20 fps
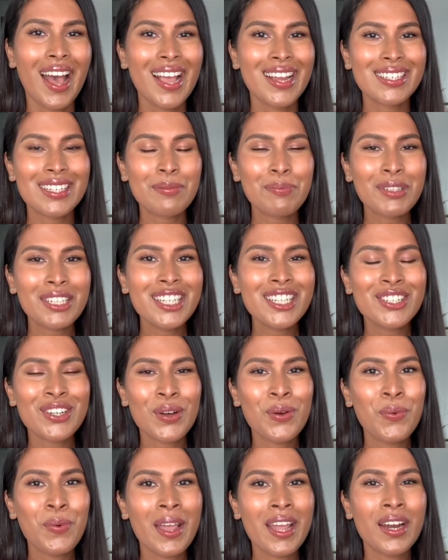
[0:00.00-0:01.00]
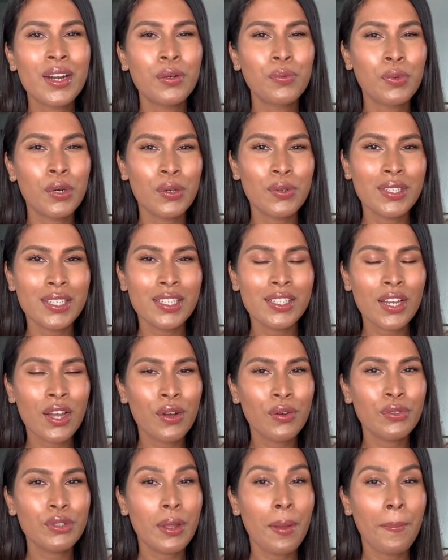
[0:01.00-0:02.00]
typically don't wear rosy
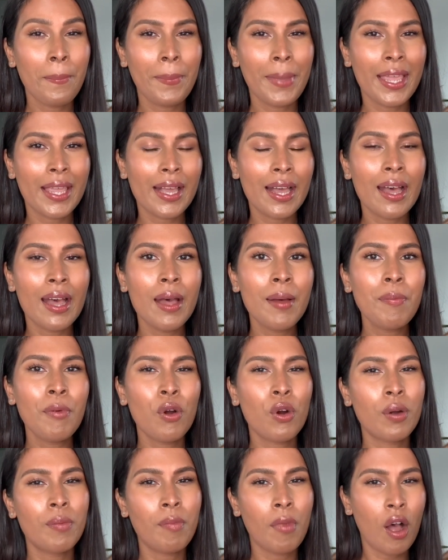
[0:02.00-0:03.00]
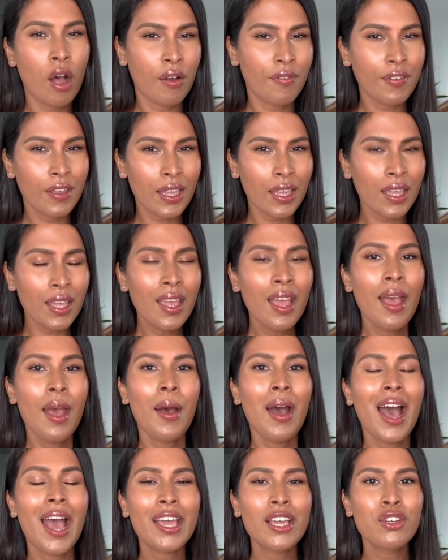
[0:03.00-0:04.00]
toned makeup or mauve-y.
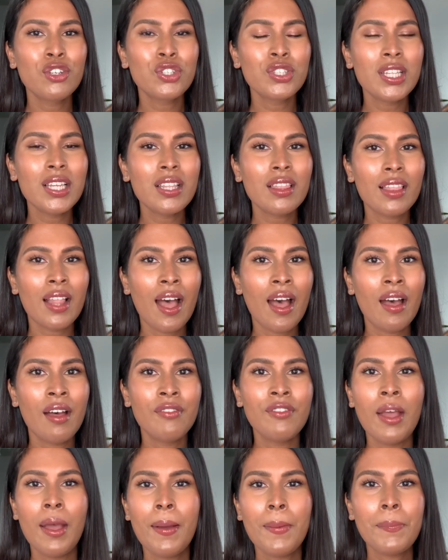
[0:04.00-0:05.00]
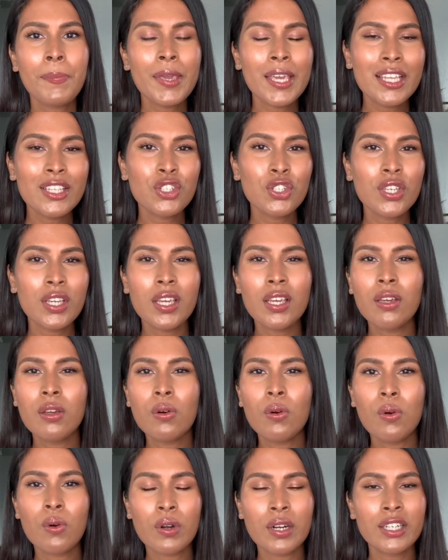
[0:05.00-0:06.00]
I usually love peachy,
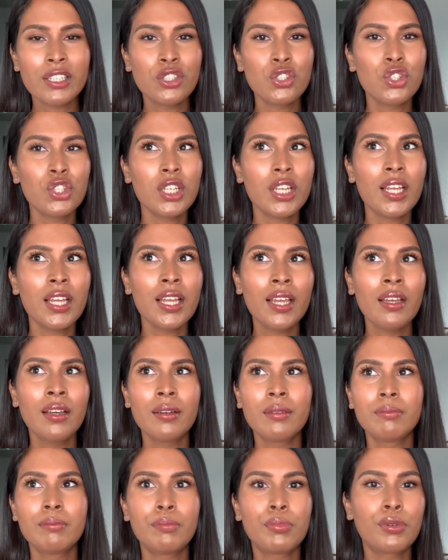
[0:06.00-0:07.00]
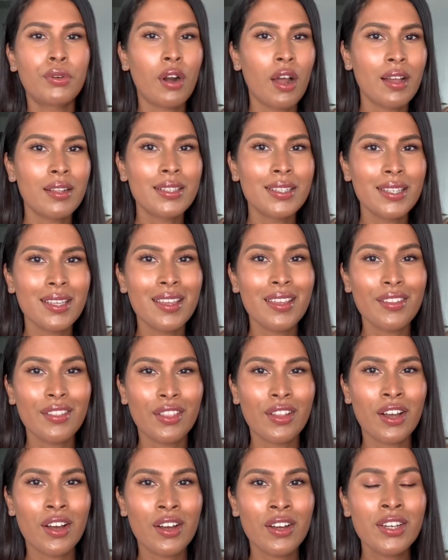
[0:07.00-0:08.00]
orangey, bronzy
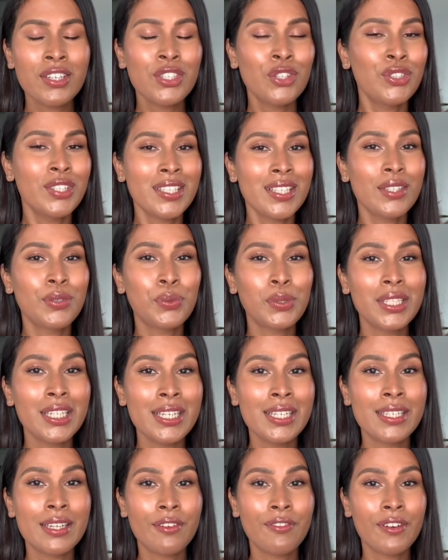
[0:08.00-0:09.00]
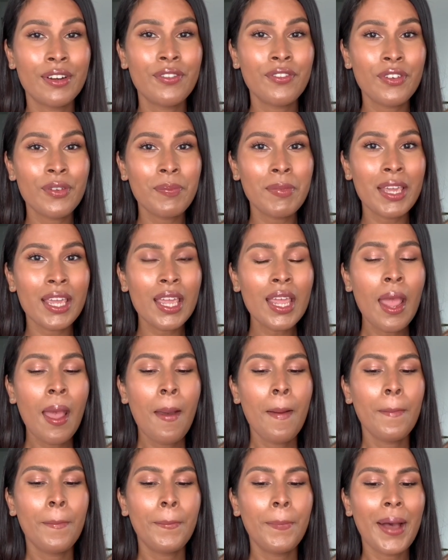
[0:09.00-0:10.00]
looks, so this is really different for me.
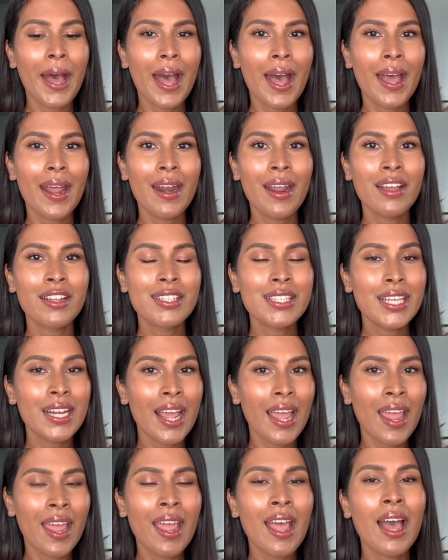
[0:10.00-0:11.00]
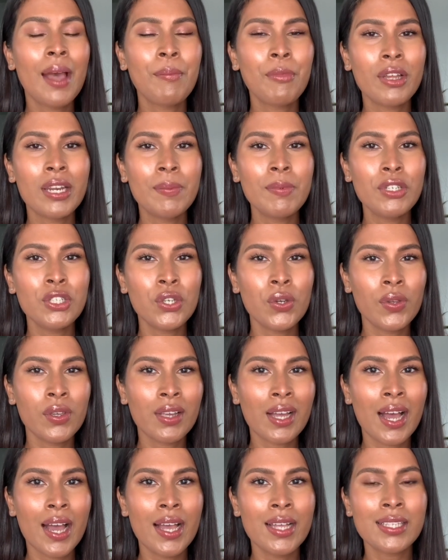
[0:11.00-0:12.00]
But today I'm going to be showing you
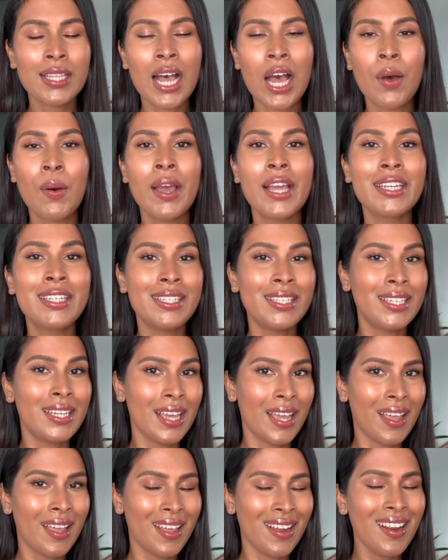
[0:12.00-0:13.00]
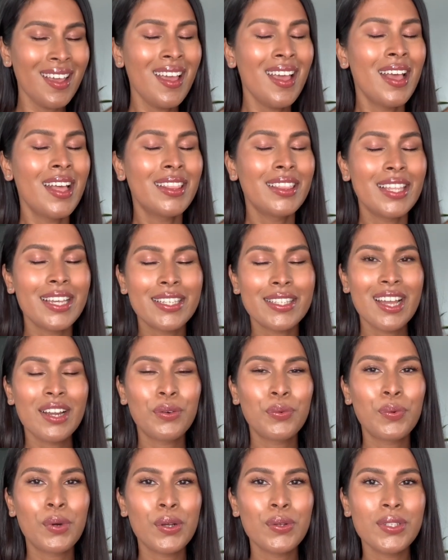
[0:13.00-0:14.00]
guys how I did this
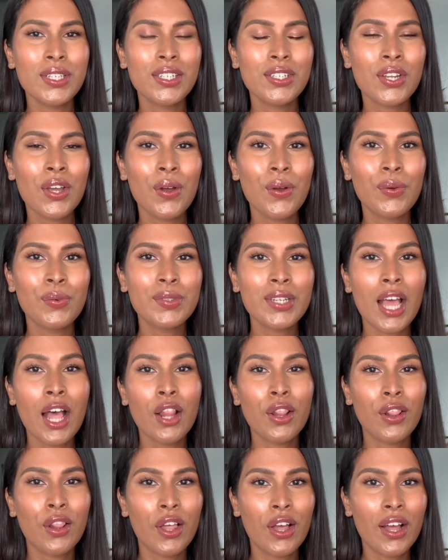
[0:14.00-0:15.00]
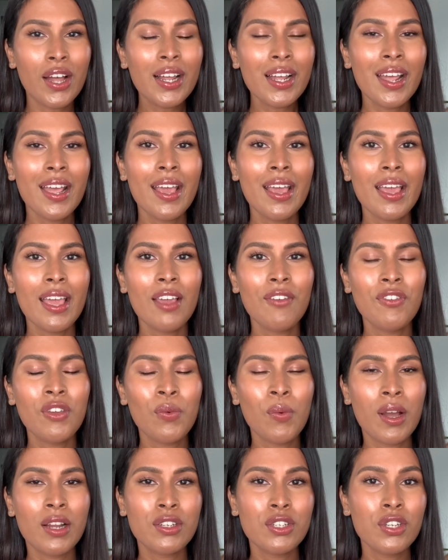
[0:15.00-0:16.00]
rosy toned look. If you
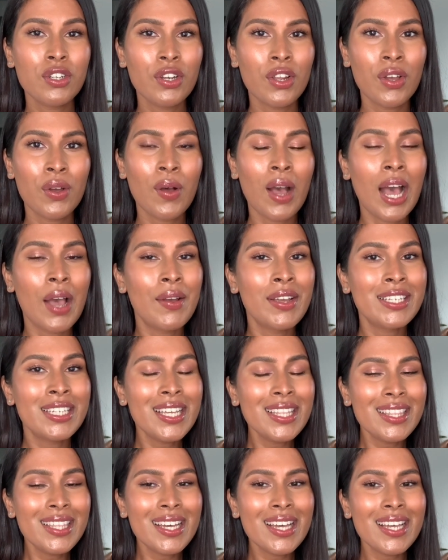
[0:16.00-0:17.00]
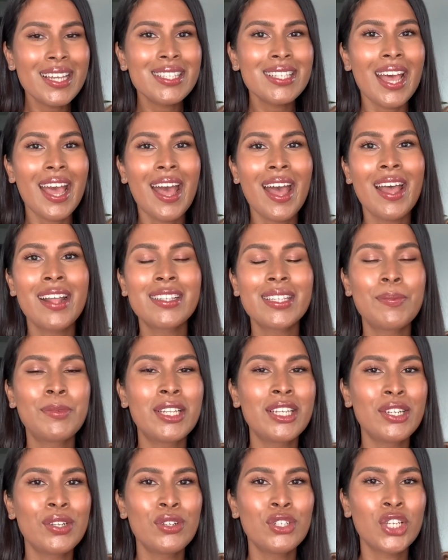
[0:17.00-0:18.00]
want to know how I did this and some of the
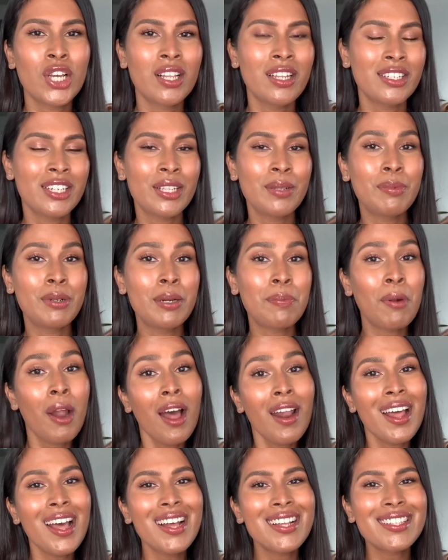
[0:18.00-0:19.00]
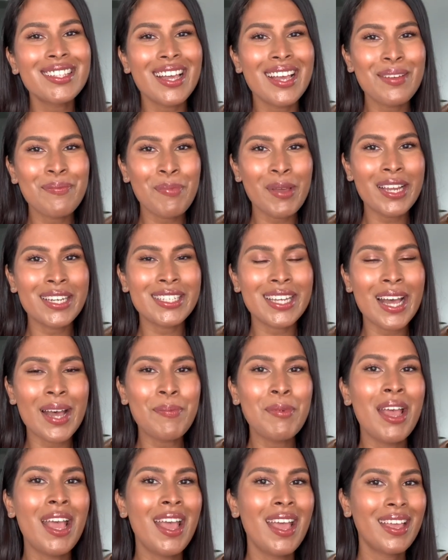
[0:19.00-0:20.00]
new Charlotte Tilbury products I picked up,
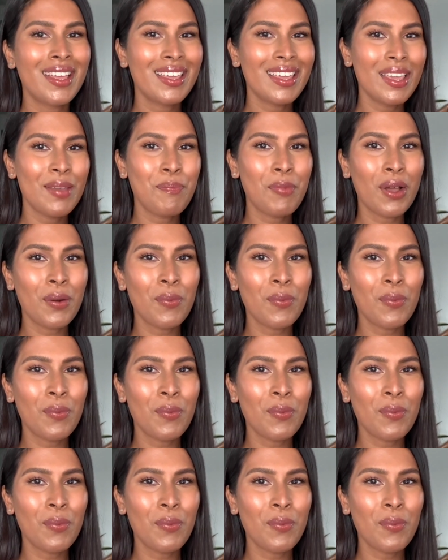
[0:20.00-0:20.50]
keep on